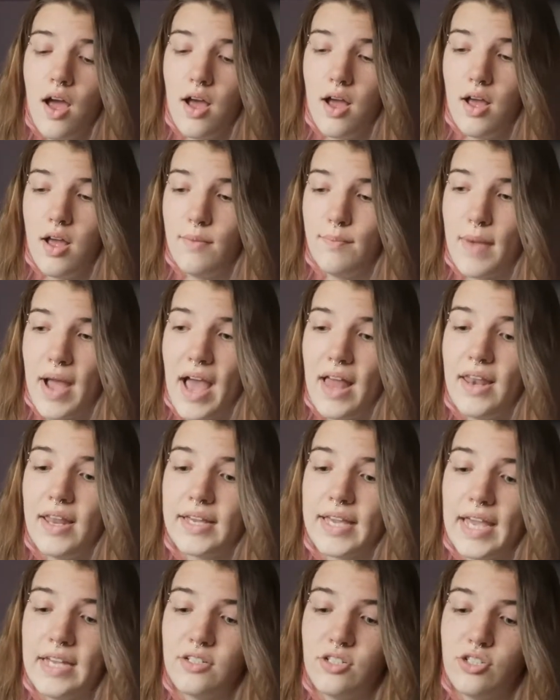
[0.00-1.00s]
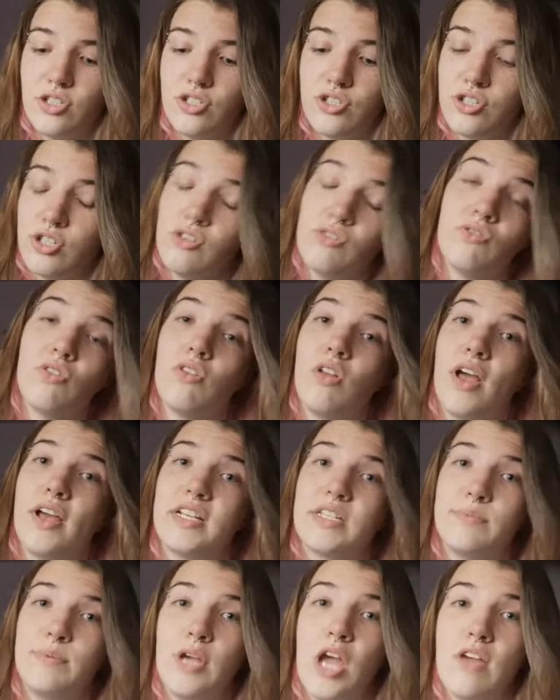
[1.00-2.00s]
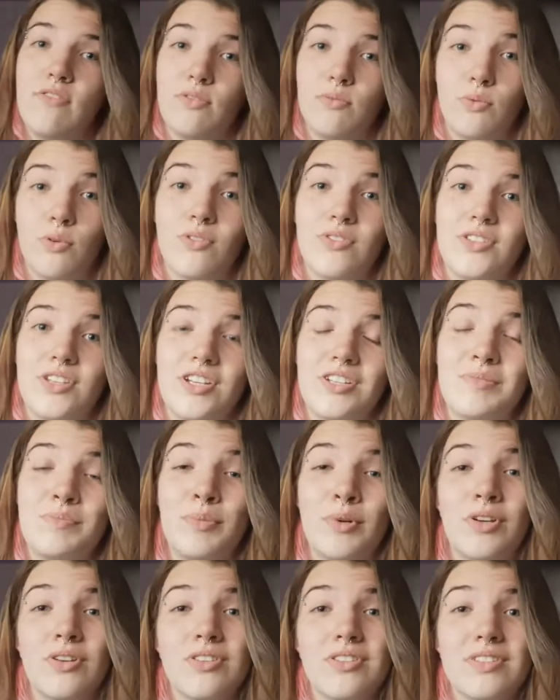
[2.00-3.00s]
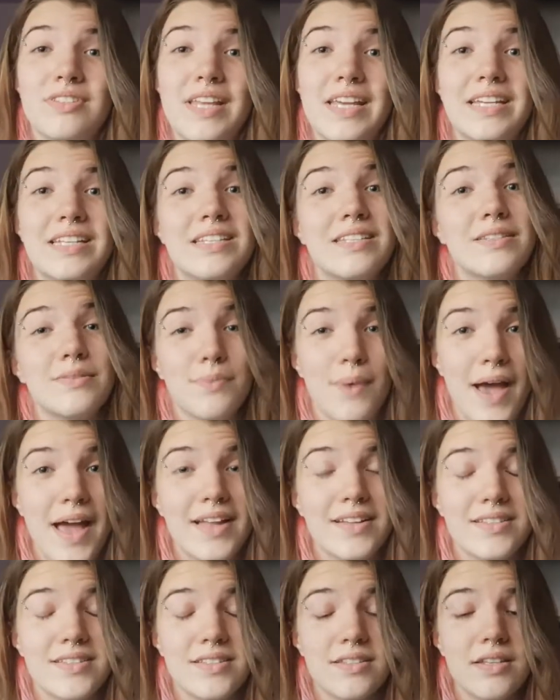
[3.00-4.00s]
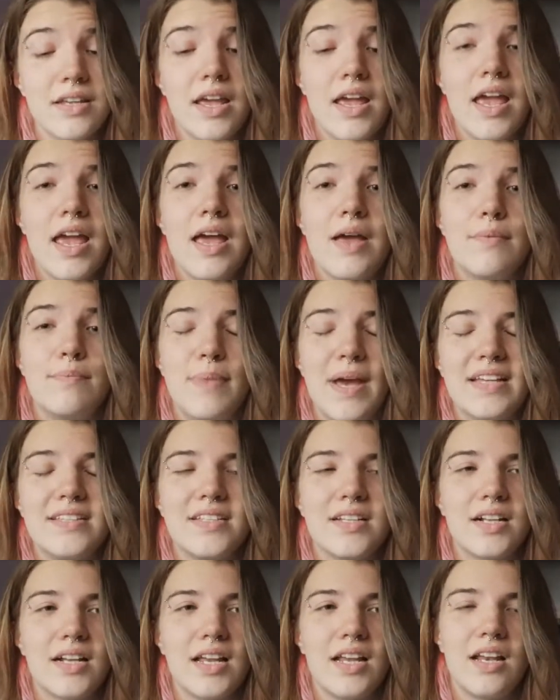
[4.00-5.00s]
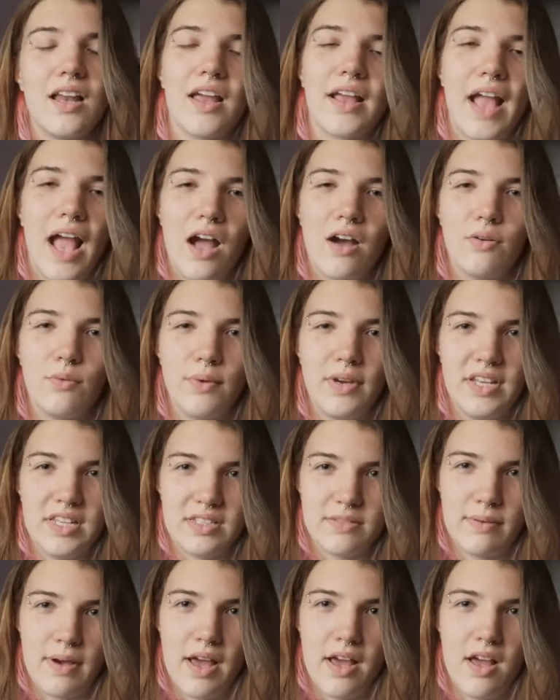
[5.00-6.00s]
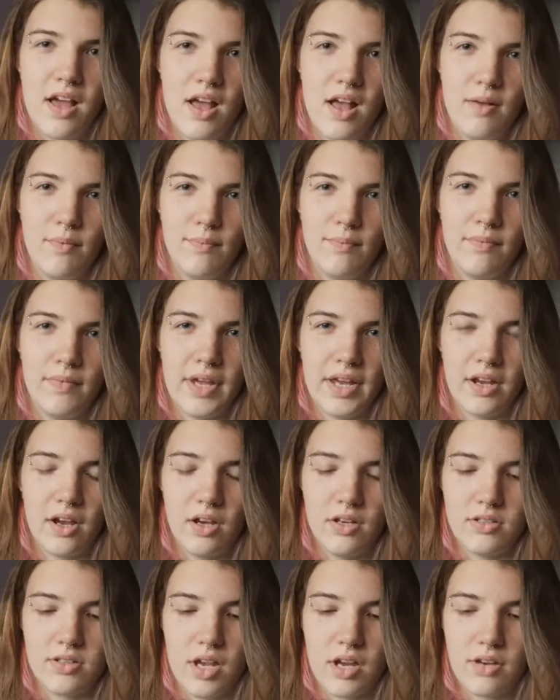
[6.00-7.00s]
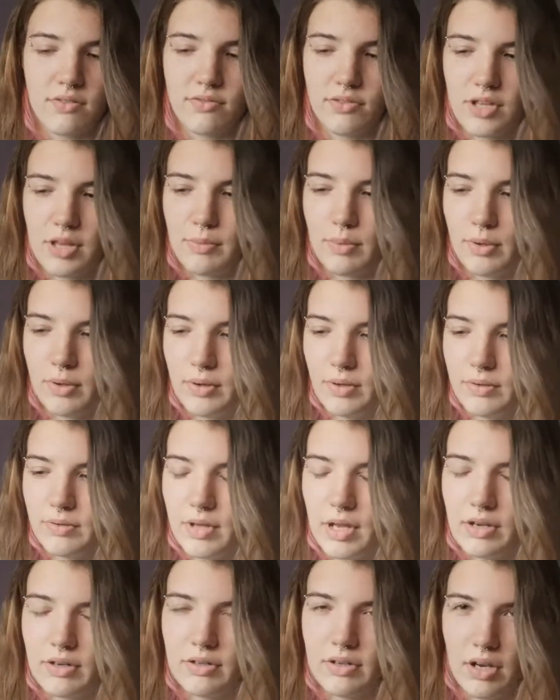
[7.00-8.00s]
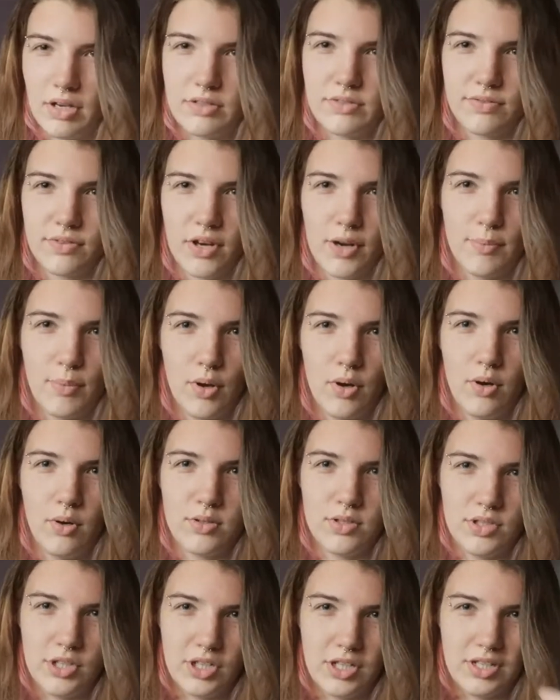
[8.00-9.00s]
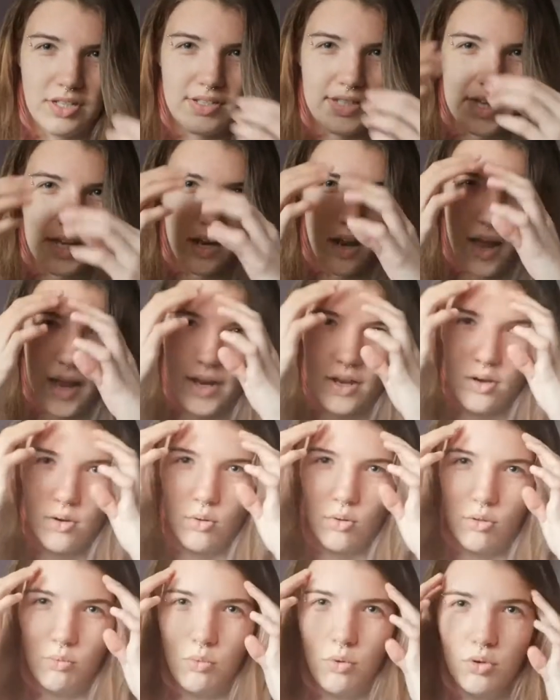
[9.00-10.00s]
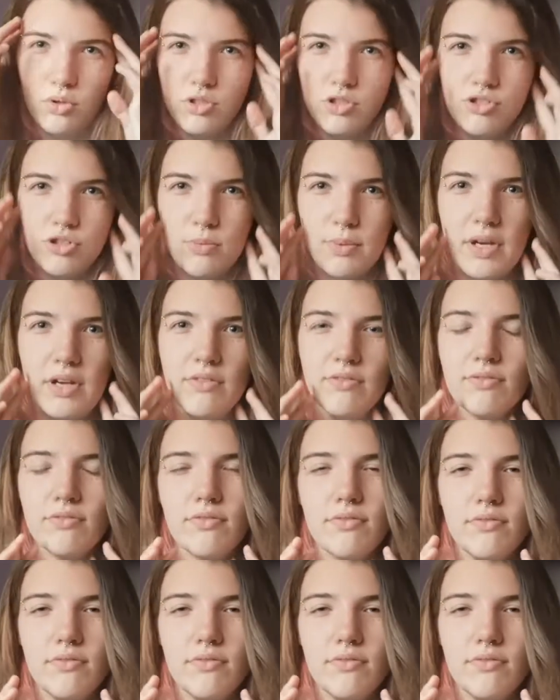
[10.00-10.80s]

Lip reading: Alocasias do not like to be overwatered because they sweat. Basically like how we sweat. It goes like through the goes through our pores, and you can see it, like all the water dripping